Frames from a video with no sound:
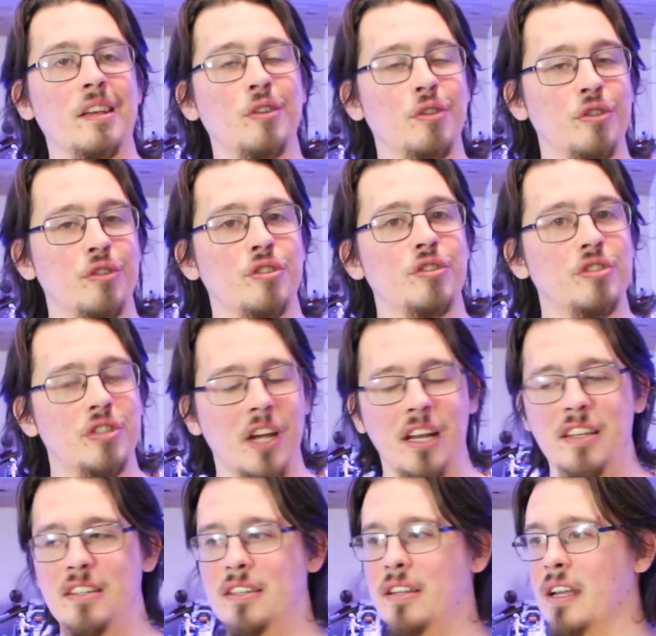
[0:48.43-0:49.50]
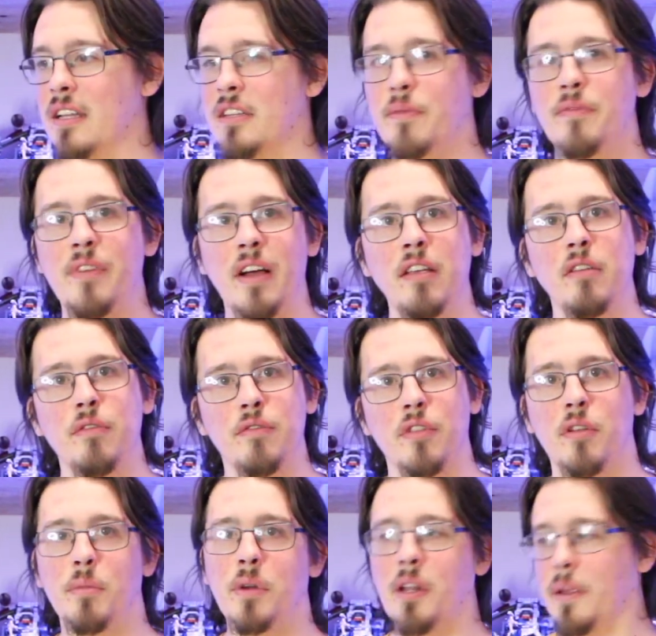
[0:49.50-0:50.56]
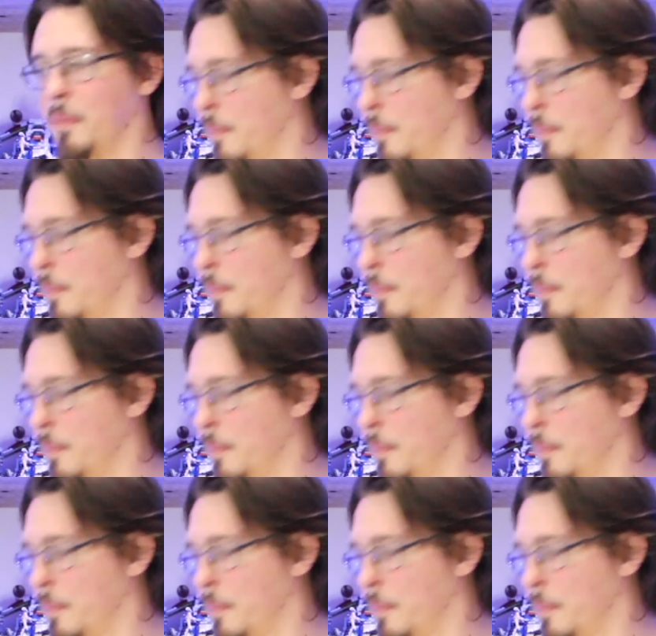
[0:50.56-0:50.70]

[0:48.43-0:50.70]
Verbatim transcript: good chance to get some value for their money.